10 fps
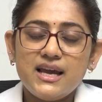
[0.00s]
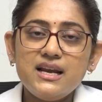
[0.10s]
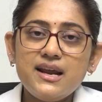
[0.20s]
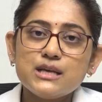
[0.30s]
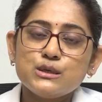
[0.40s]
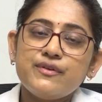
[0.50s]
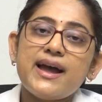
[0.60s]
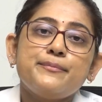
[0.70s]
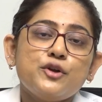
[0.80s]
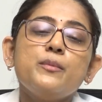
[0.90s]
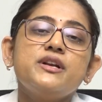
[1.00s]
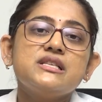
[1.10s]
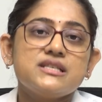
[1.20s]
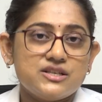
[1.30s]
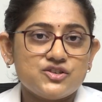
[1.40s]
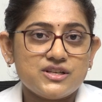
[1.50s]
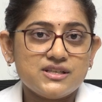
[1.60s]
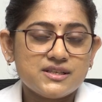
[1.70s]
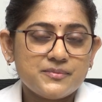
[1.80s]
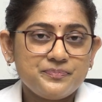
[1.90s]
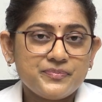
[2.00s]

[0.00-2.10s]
In case of abdominal surgeries,